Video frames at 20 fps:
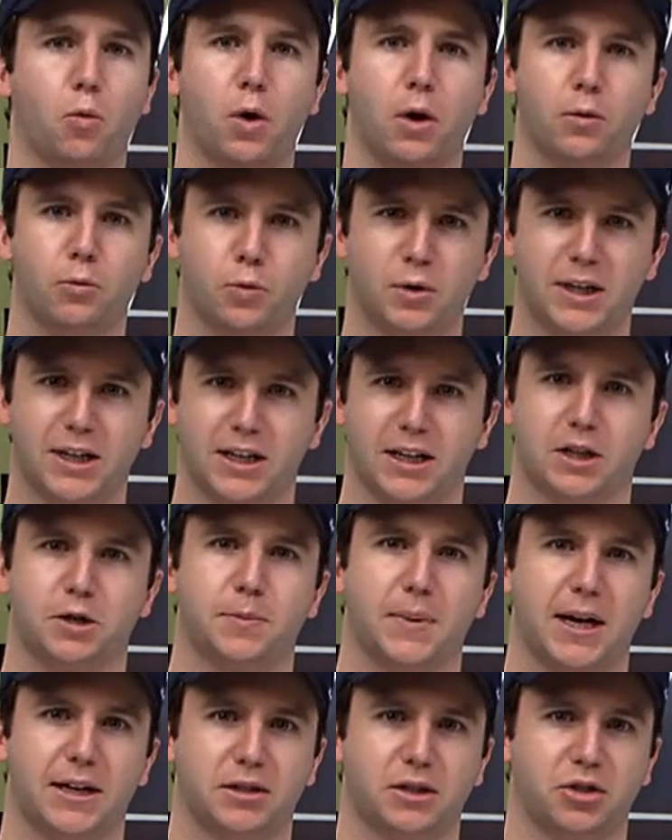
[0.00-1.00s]
what we can
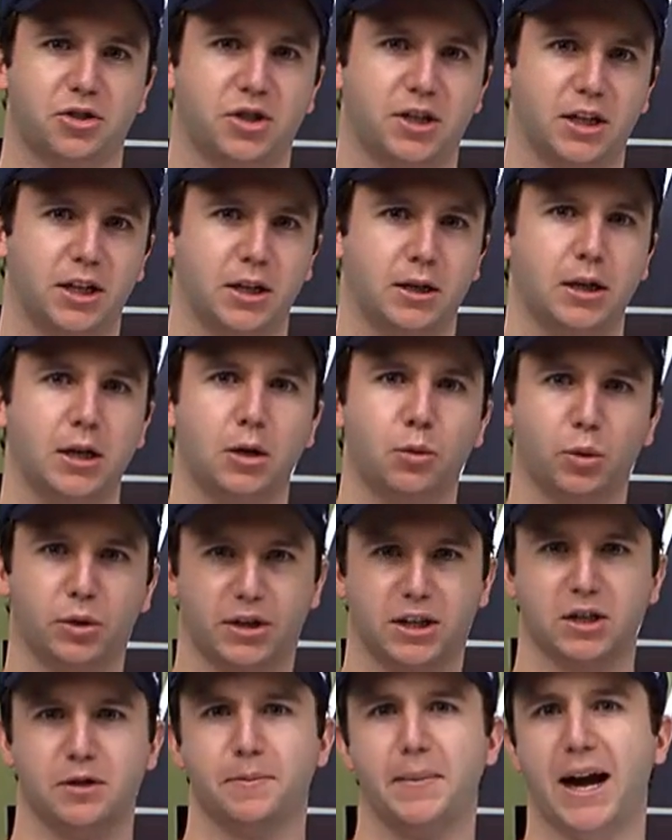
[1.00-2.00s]
expect to see with
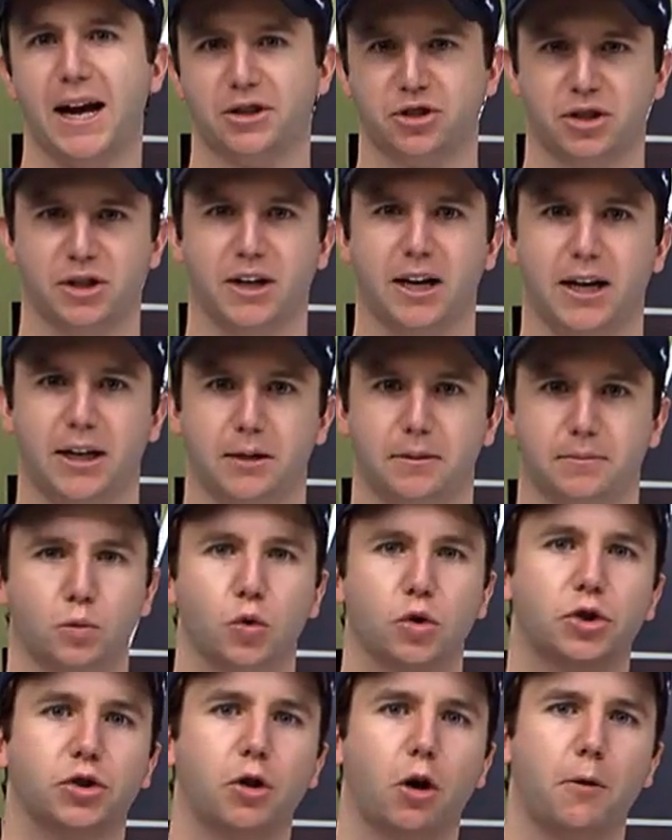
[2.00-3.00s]
this match tonight.
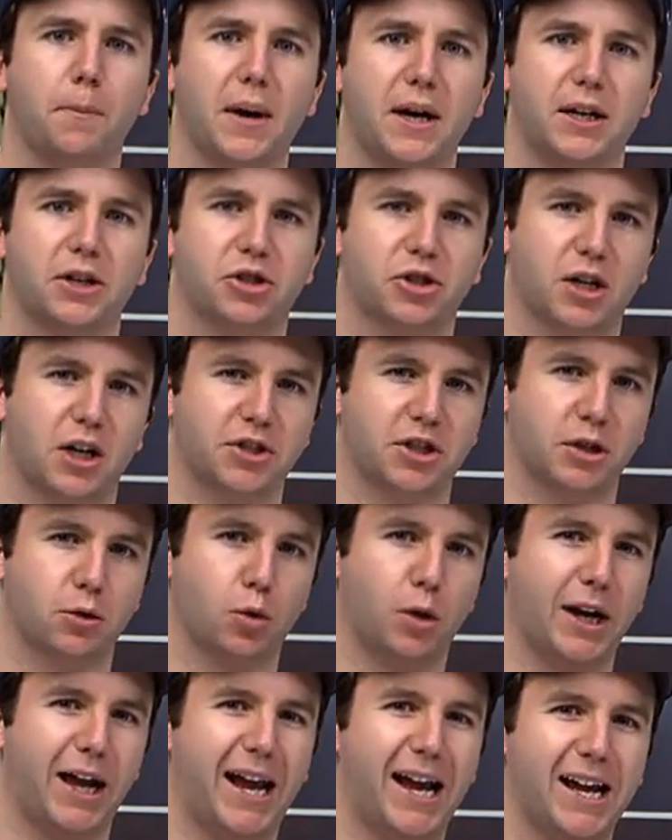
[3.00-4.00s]
We'll start by discussing
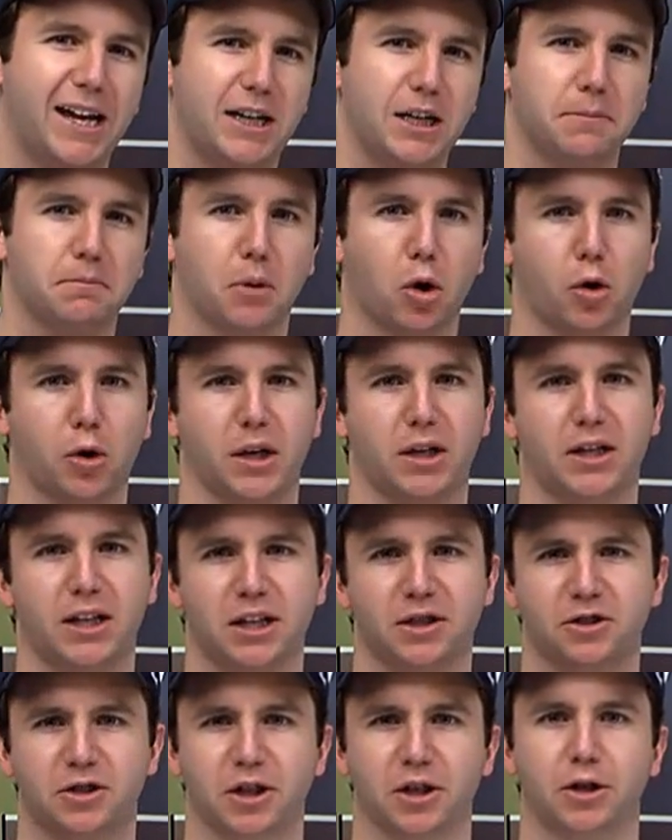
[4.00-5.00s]
what Andy Murray
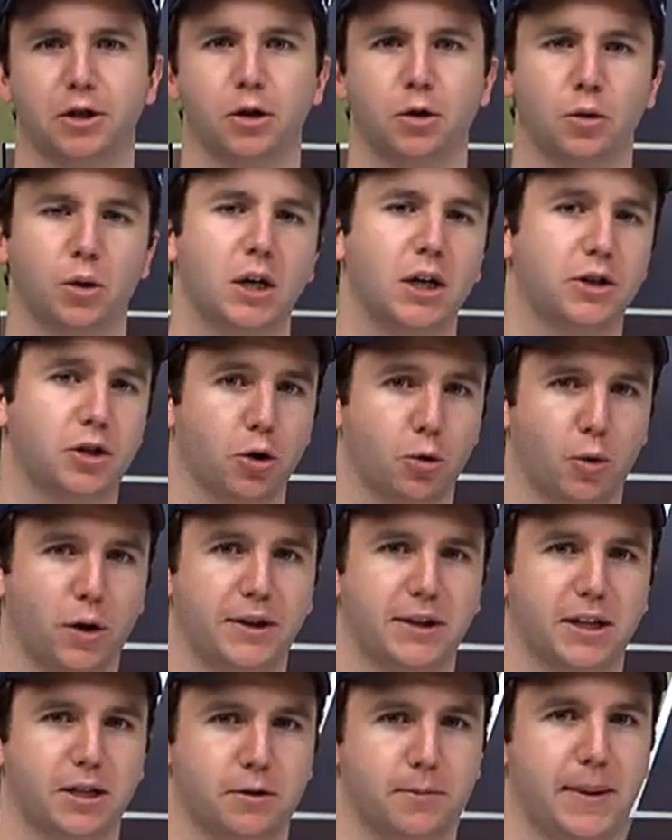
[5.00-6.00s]
needs to do to
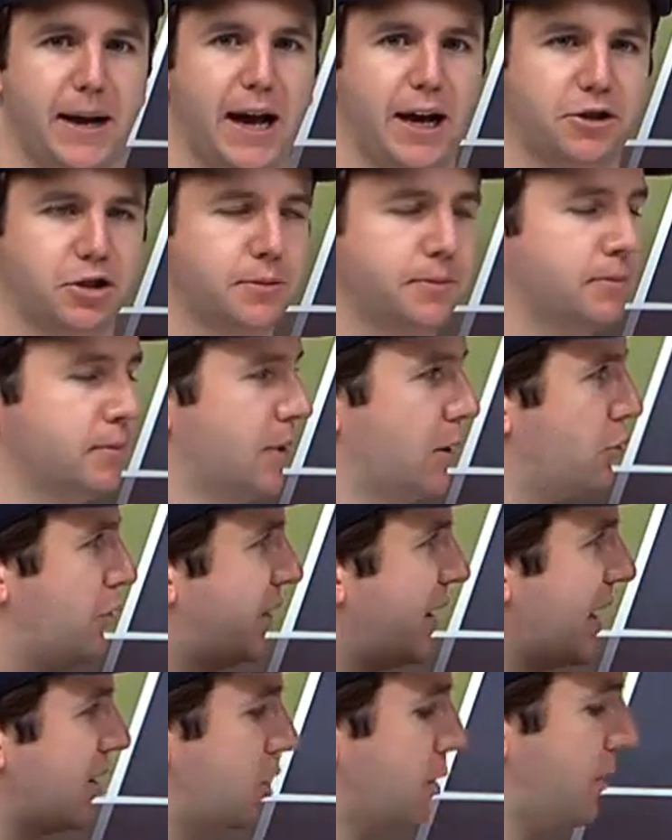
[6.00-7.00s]
win this match. And we've
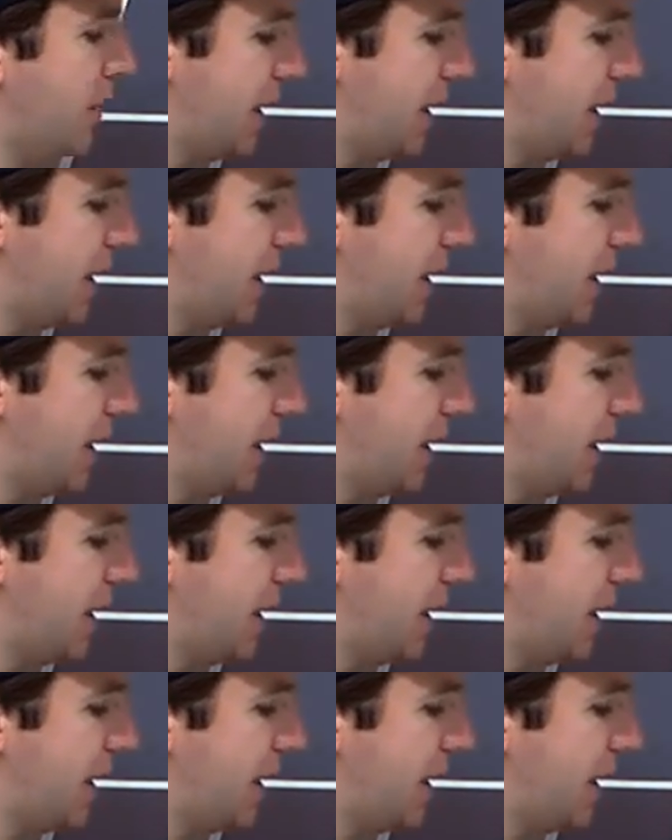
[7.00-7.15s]
got some